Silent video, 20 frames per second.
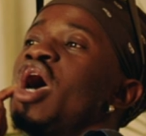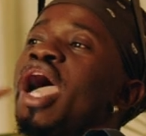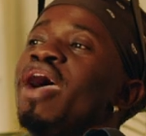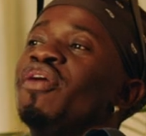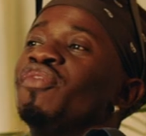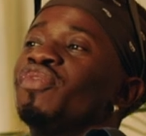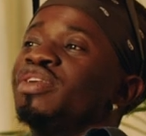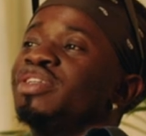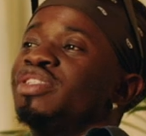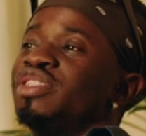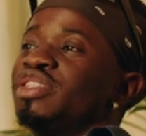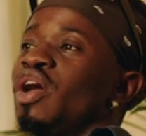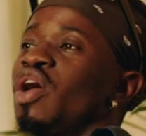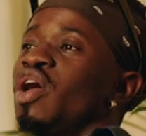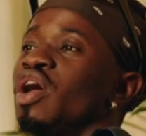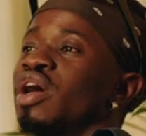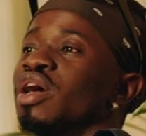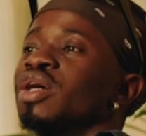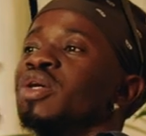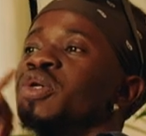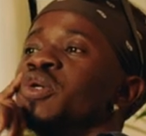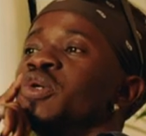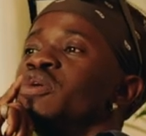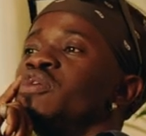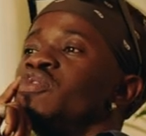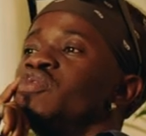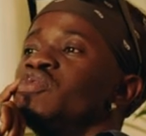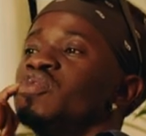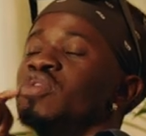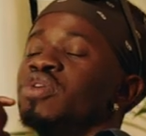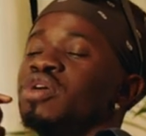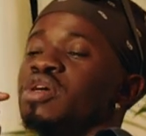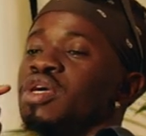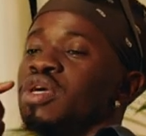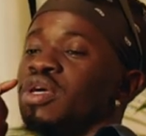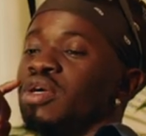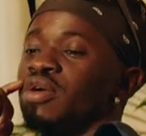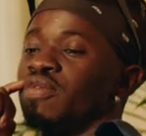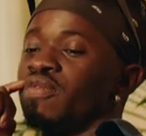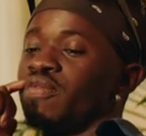Every song
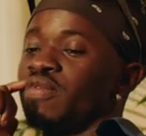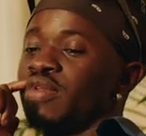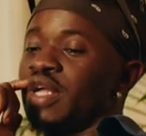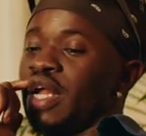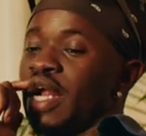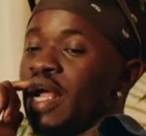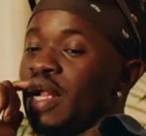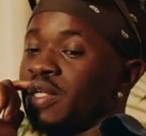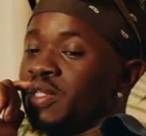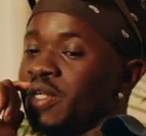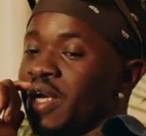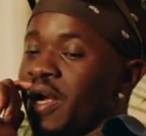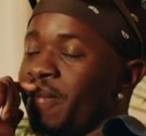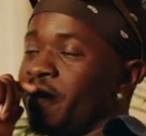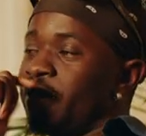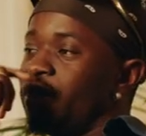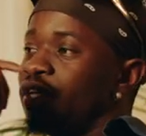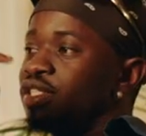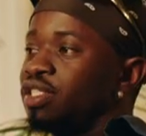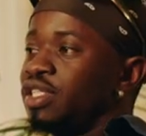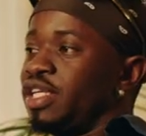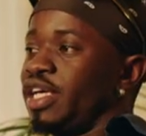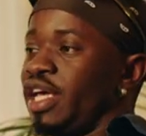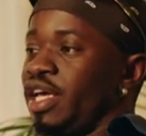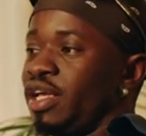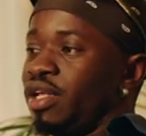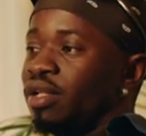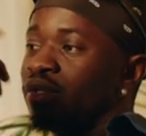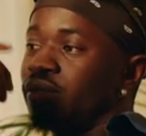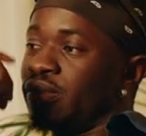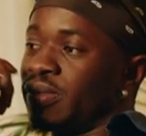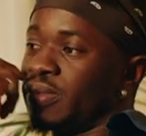that I drop is the hit.